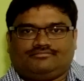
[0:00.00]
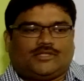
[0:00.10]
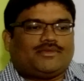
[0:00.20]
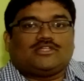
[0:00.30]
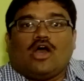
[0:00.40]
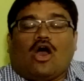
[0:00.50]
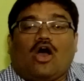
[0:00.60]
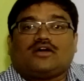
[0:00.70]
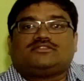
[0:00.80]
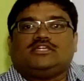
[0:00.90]
That means
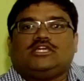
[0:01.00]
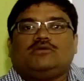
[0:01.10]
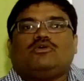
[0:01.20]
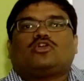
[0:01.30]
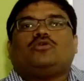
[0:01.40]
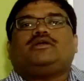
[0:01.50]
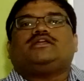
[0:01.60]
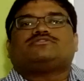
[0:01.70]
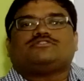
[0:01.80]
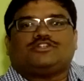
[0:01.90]
oxyhemoglobin
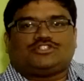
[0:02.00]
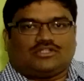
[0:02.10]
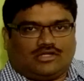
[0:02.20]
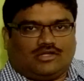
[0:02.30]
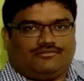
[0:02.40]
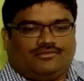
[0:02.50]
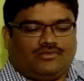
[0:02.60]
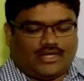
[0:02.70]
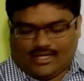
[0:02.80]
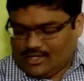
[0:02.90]
dissociation curve.
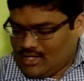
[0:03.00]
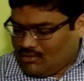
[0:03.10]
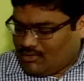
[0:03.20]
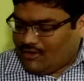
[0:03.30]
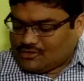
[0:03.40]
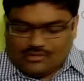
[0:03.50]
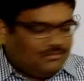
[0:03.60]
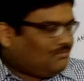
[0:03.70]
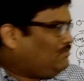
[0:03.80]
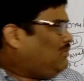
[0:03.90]
Okay, we have to
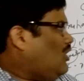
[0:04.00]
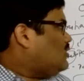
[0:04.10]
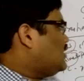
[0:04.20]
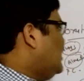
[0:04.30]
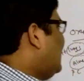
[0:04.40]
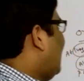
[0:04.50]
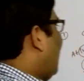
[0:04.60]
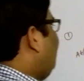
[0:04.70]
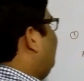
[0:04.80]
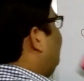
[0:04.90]
plot a
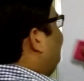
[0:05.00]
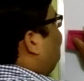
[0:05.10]
graph